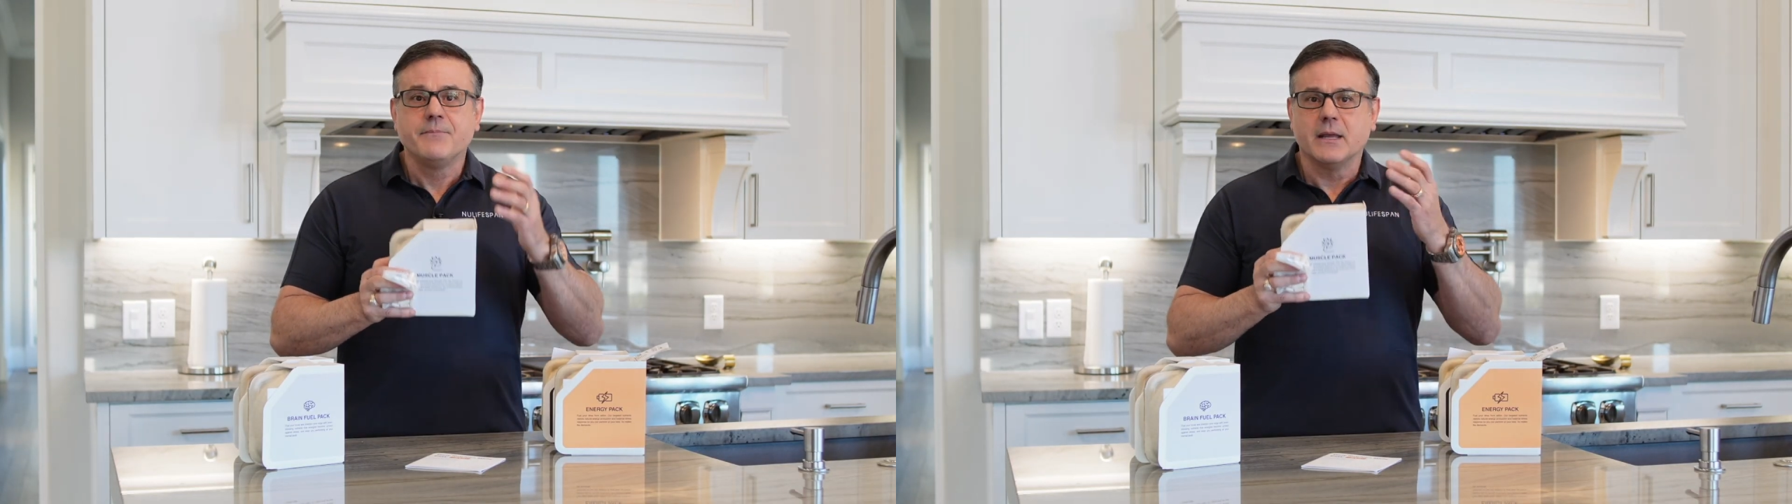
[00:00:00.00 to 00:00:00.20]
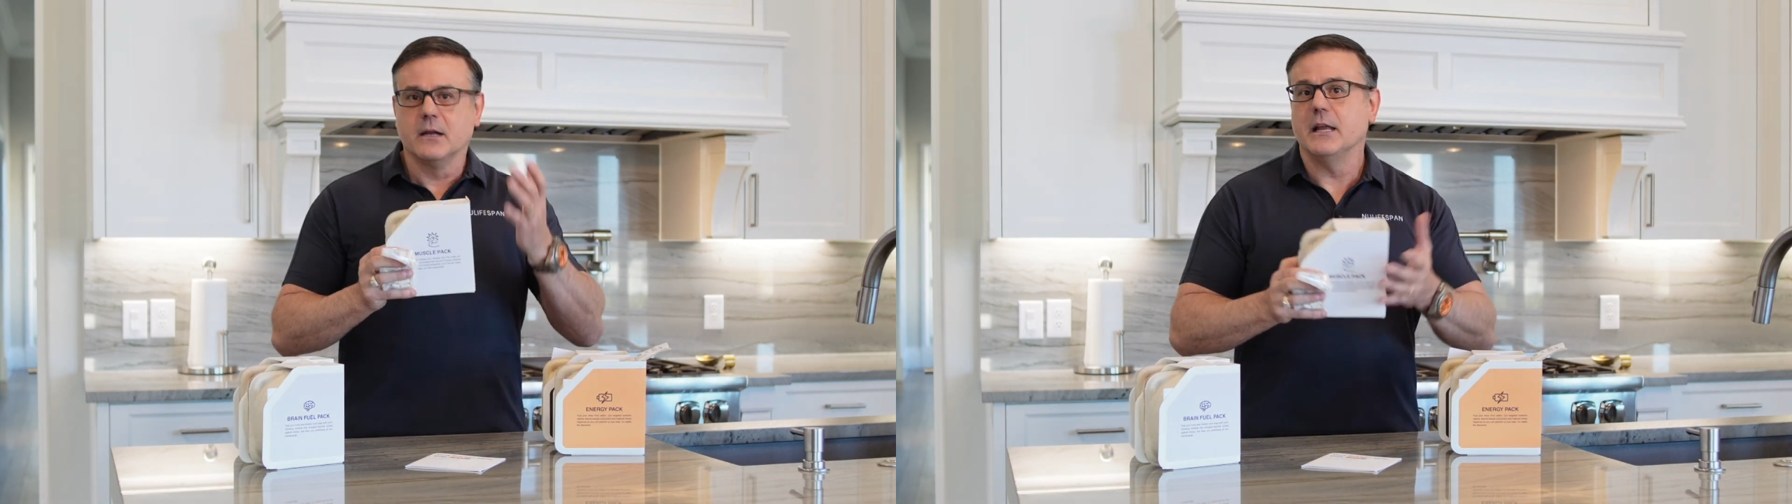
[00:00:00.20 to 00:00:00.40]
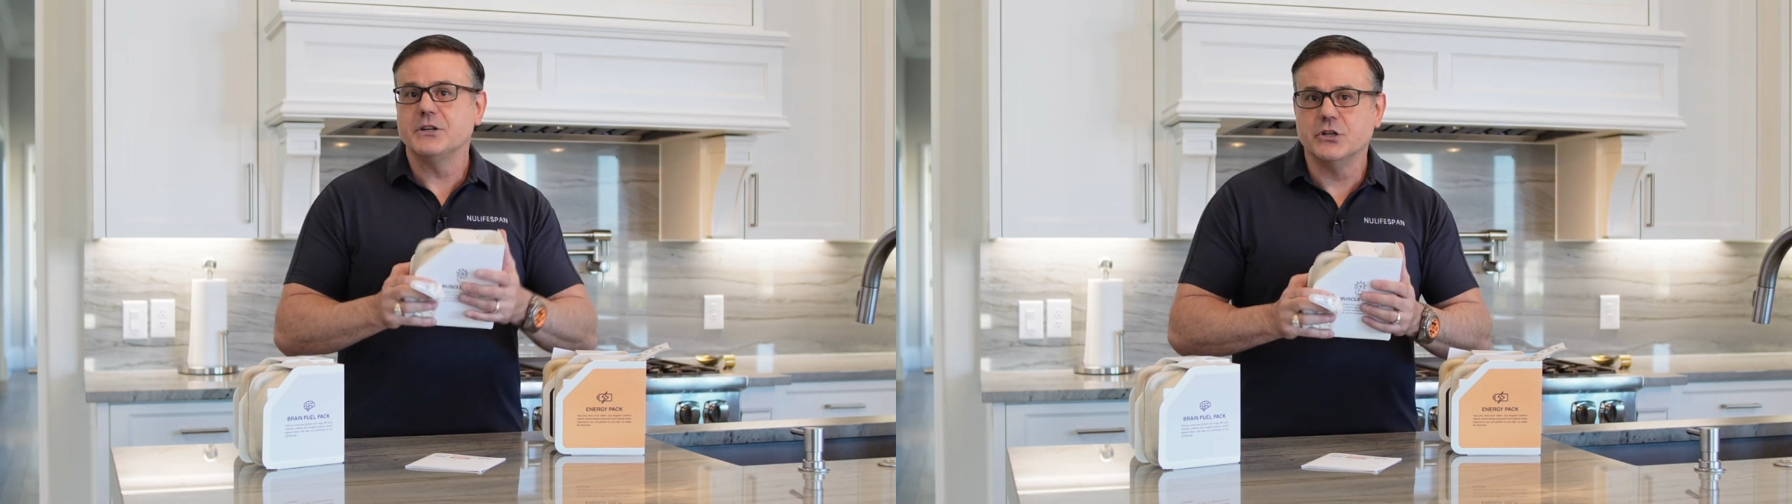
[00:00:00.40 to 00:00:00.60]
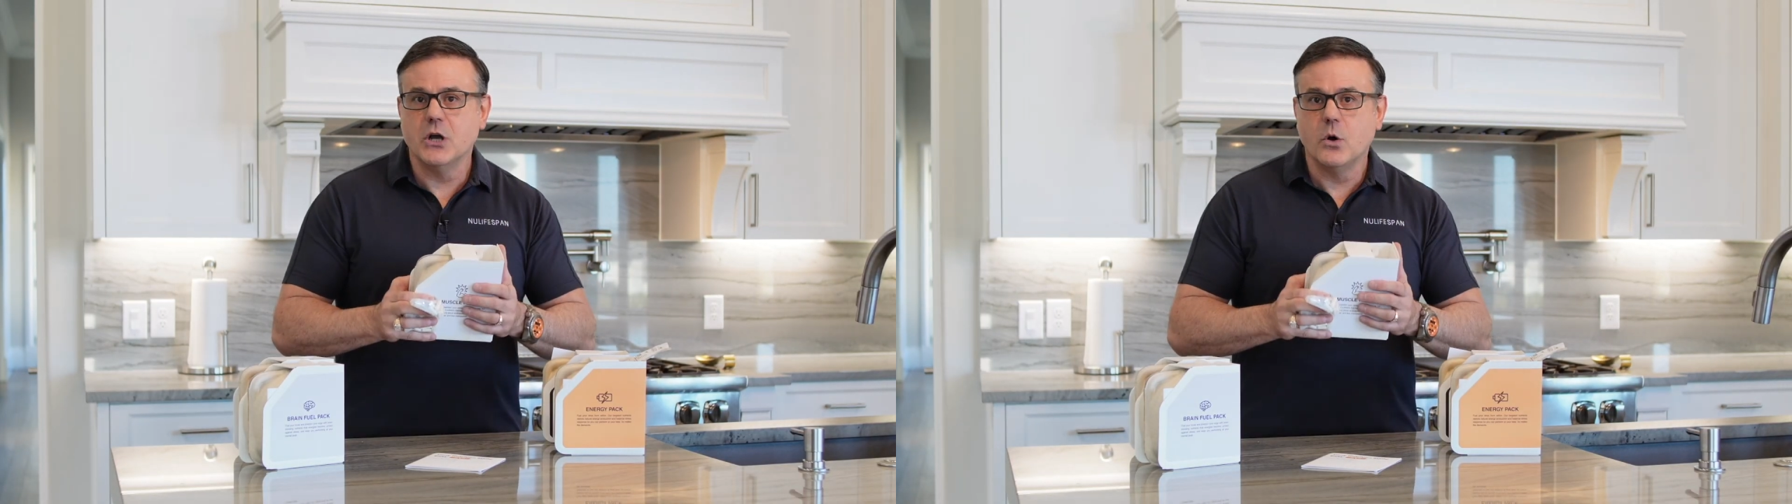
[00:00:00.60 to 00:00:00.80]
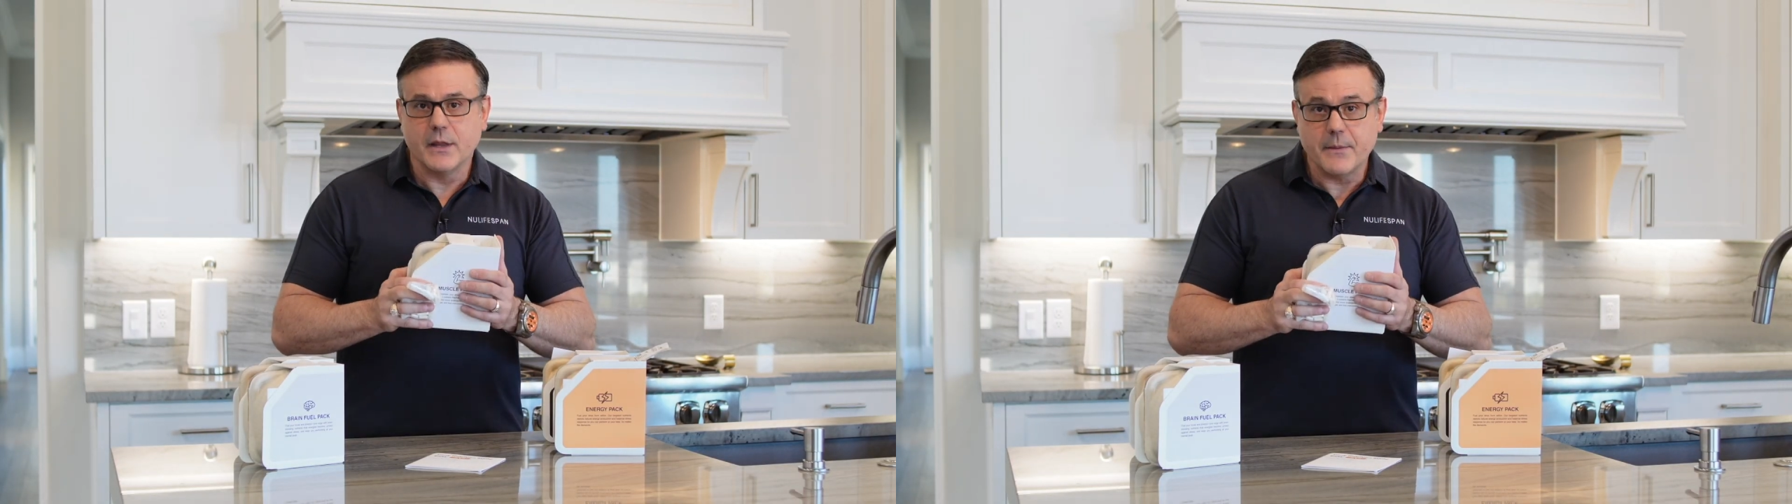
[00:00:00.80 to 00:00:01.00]
it'll let you
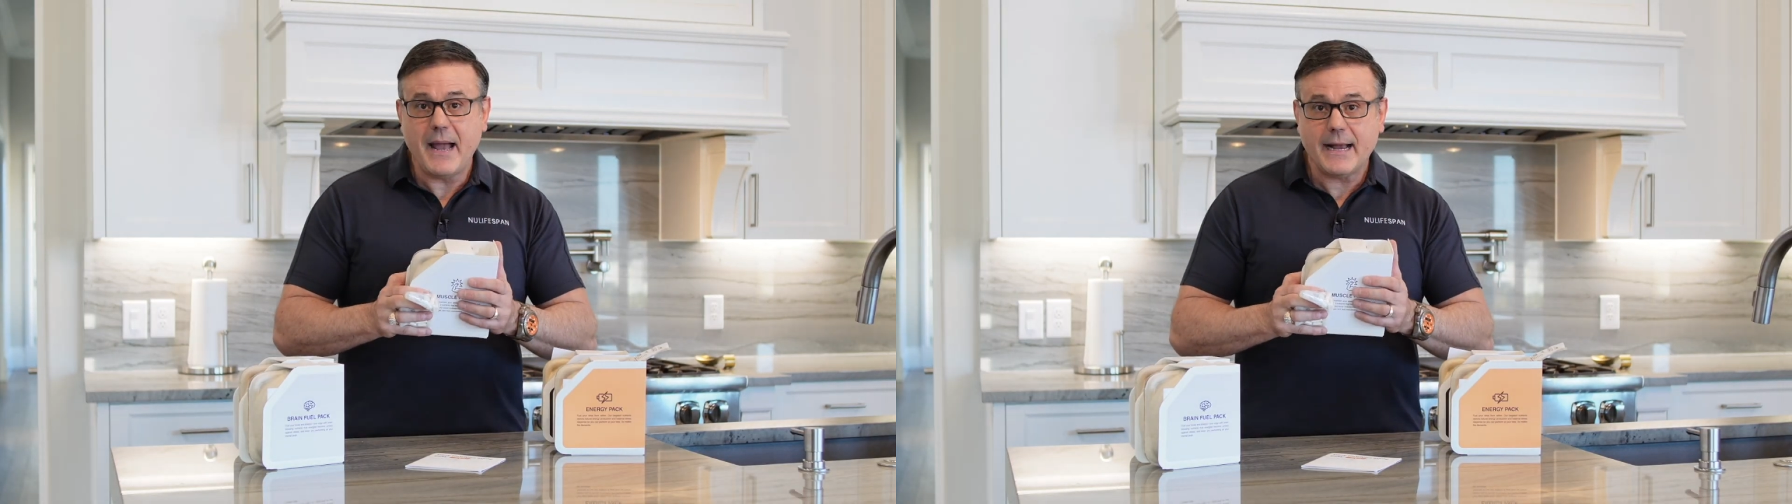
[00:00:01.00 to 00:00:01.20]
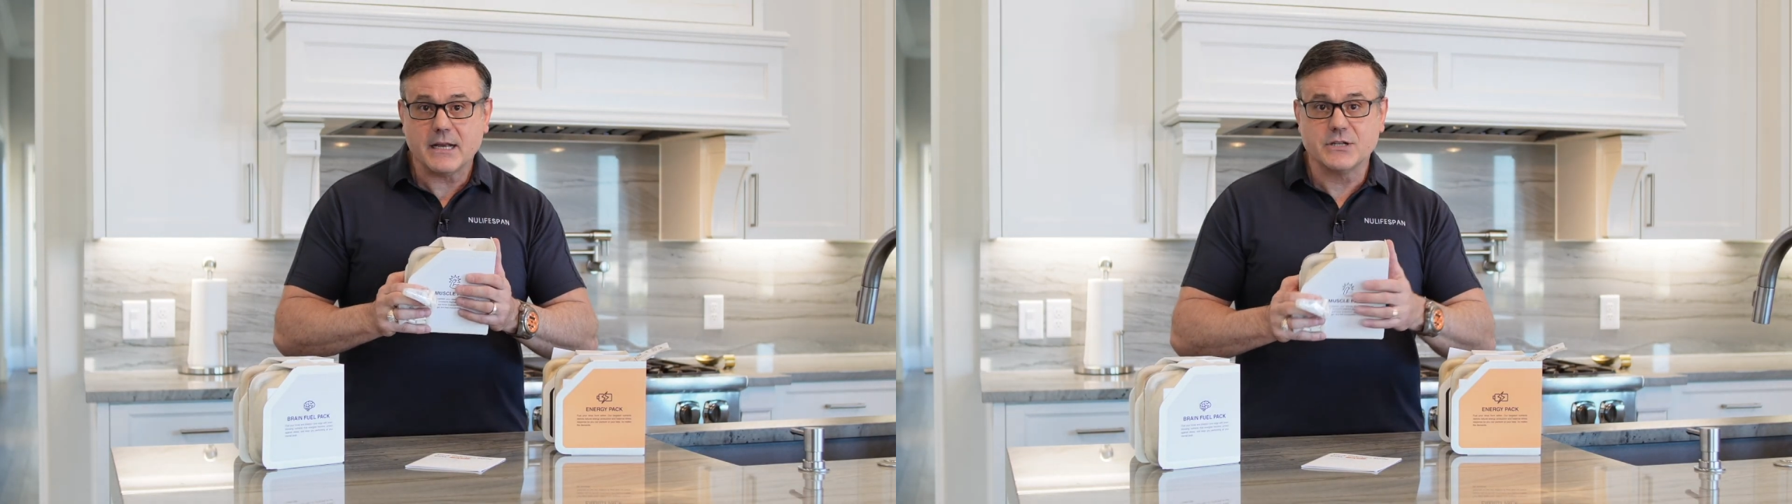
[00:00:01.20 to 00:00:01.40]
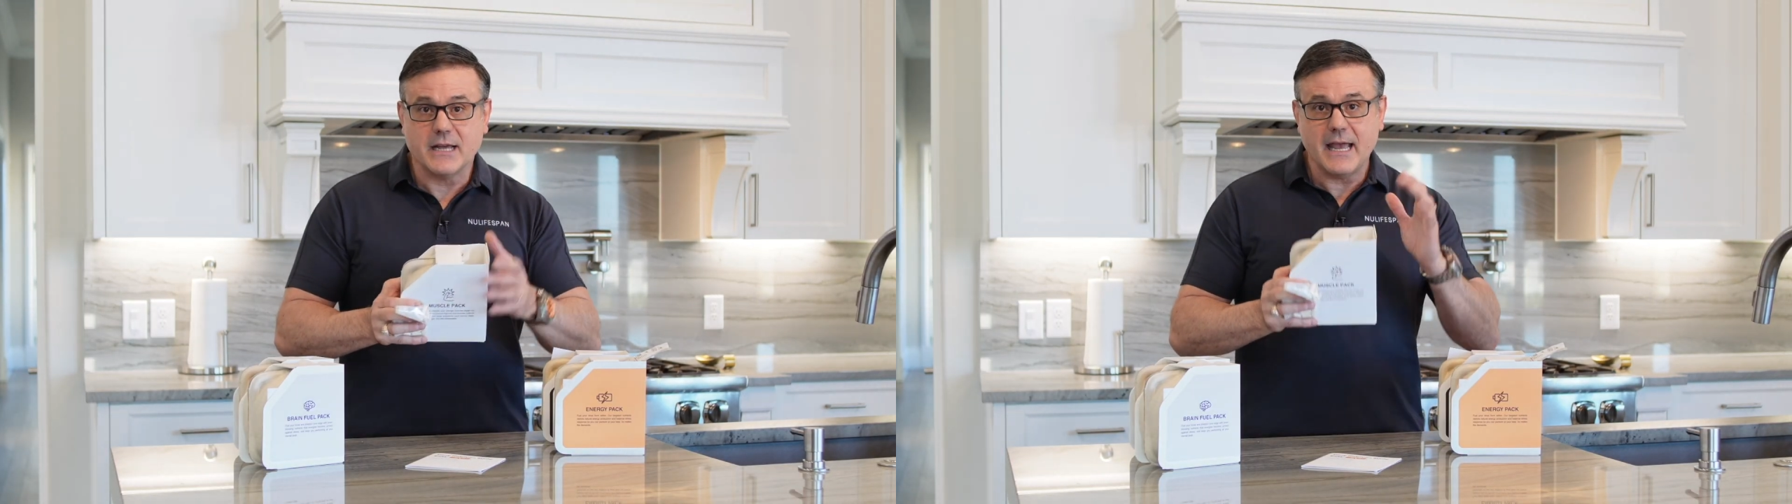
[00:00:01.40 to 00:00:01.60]
know on the package that,